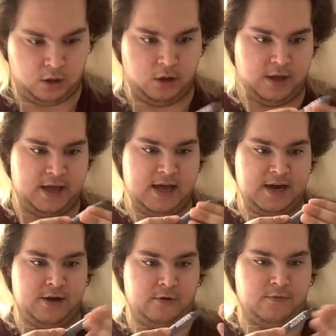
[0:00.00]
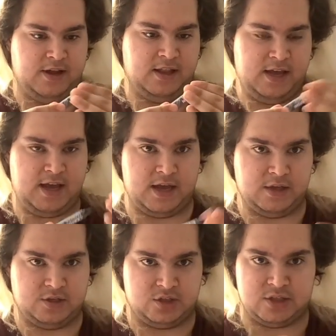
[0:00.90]
All I gotta do really
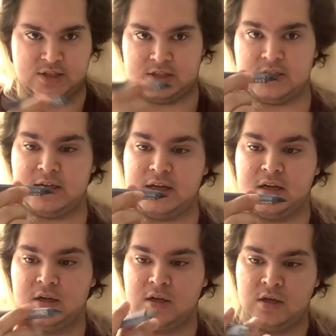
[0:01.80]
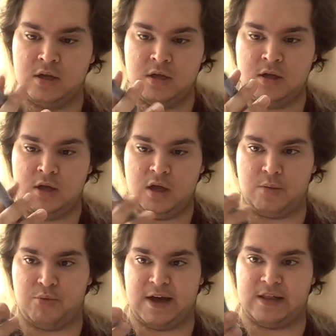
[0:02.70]
is just to
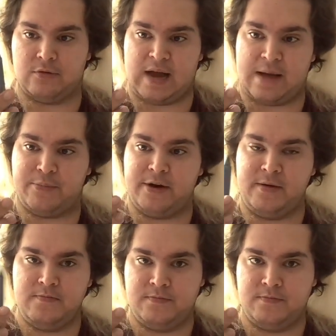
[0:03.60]
apply the wrapper.